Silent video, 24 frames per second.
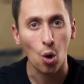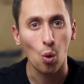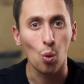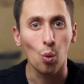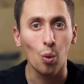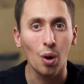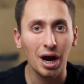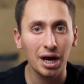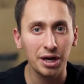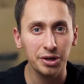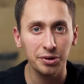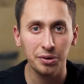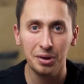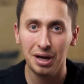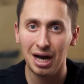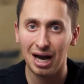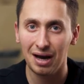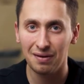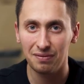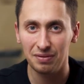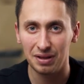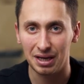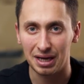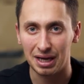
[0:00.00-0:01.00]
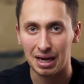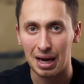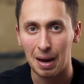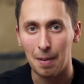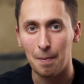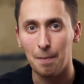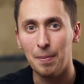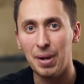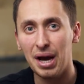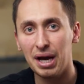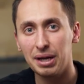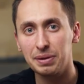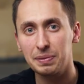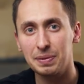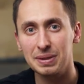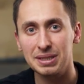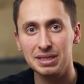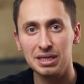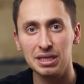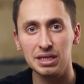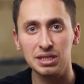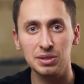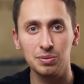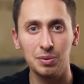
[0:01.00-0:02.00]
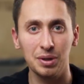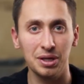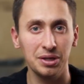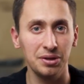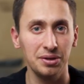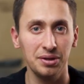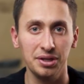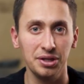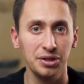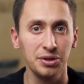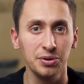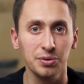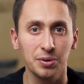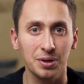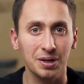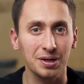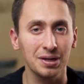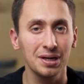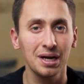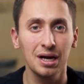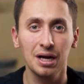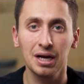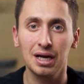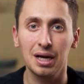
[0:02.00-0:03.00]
Why you have bad results when your